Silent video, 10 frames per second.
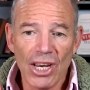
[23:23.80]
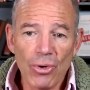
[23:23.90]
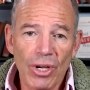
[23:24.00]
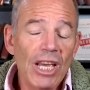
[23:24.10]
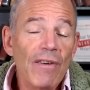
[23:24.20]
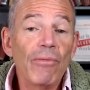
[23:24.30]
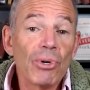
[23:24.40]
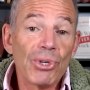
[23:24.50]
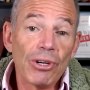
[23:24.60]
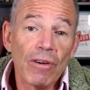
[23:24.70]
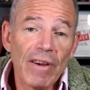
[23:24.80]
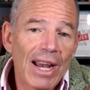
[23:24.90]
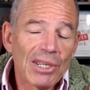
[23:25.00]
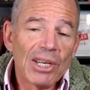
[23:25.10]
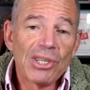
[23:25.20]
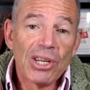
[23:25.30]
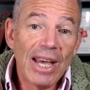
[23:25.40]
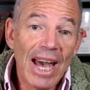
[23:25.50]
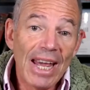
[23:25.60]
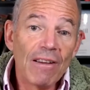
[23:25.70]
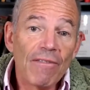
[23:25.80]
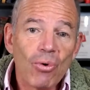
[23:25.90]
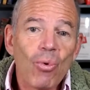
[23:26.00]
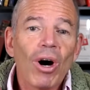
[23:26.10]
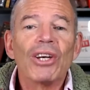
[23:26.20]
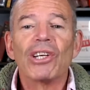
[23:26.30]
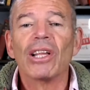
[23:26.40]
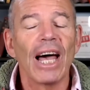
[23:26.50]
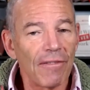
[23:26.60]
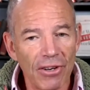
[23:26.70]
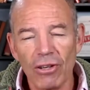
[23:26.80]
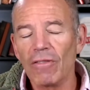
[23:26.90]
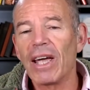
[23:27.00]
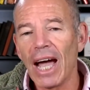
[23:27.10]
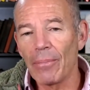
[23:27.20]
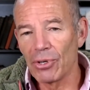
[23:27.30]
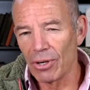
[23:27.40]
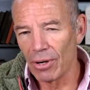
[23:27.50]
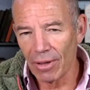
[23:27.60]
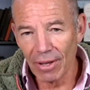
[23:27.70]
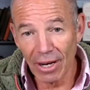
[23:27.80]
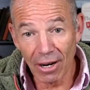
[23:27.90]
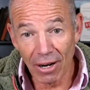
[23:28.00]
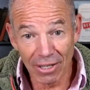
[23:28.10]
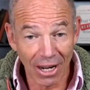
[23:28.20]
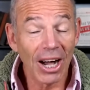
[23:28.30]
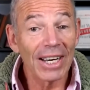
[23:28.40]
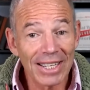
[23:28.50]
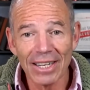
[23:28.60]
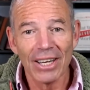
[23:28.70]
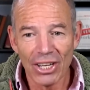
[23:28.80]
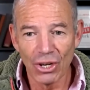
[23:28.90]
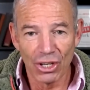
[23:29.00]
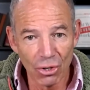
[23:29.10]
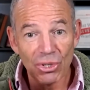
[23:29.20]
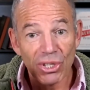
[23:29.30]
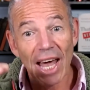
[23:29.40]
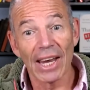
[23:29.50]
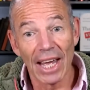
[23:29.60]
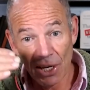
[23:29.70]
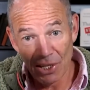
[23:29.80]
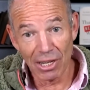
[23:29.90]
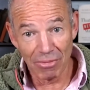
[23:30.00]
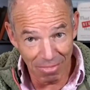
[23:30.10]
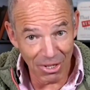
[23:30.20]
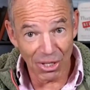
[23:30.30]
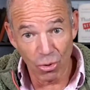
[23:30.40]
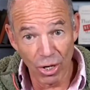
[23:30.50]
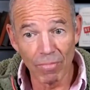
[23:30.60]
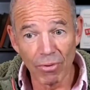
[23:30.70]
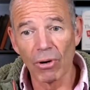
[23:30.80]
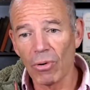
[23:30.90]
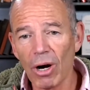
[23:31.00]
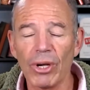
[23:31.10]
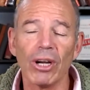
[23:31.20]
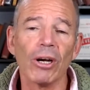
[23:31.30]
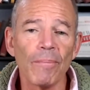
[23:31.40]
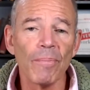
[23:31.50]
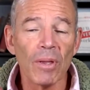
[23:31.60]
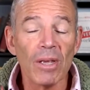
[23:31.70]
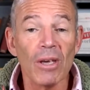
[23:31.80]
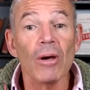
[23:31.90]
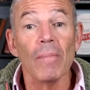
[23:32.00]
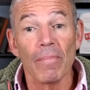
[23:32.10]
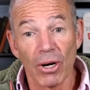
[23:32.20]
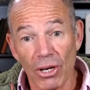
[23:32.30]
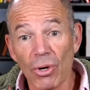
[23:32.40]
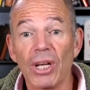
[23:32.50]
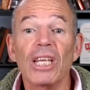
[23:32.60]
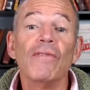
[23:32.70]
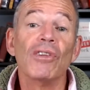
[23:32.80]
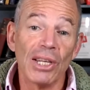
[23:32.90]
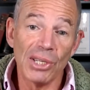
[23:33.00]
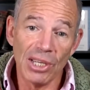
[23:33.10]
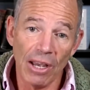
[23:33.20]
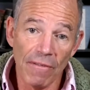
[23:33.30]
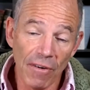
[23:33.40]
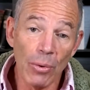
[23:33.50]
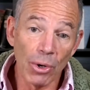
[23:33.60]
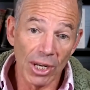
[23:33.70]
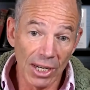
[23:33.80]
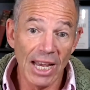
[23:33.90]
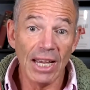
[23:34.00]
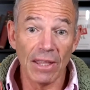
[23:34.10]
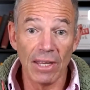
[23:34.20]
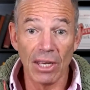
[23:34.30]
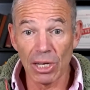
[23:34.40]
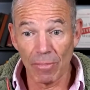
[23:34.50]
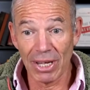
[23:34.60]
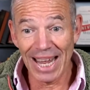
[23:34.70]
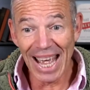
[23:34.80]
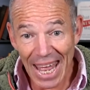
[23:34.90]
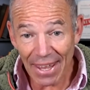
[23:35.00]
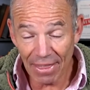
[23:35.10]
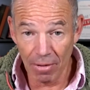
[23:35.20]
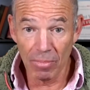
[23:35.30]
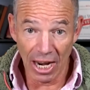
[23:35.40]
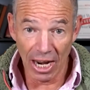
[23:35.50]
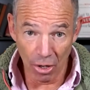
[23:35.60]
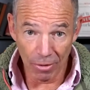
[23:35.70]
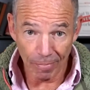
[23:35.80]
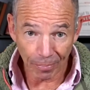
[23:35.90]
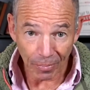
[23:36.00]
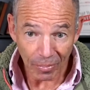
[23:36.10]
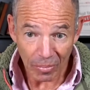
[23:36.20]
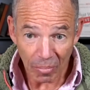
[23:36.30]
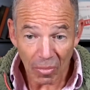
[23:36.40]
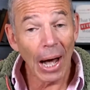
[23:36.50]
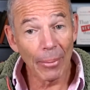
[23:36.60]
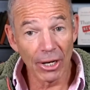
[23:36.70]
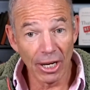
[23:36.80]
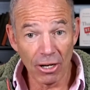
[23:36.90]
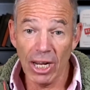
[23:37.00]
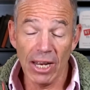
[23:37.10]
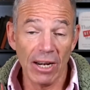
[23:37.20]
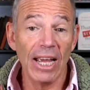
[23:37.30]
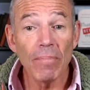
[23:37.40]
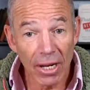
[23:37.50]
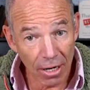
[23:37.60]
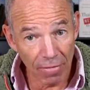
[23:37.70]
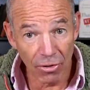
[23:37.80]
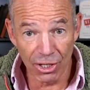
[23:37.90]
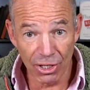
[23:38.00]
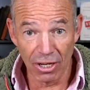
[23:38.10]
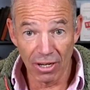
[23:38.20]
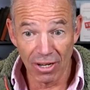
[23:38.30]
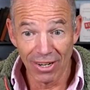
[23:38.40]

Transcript: and you can even reserve access to that if you want till after you've captured their content. You can use that as a quid pro quo here. But you can even then say, fine, we're going to take these, I'm going to edit them down, I'm going to create an 8-minute version